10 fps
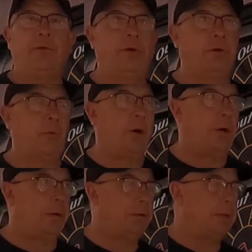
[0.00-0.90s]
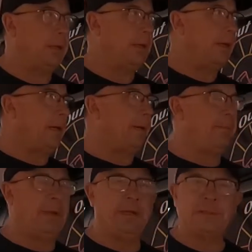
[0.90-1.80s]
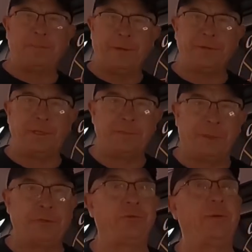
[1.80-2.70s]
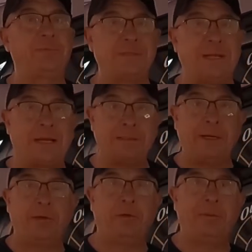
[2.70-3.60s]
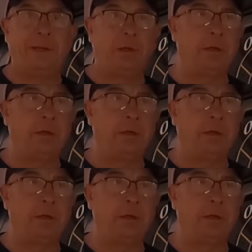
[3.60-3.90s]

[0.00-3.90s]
for a little while, and especially as my trips start to get a little bit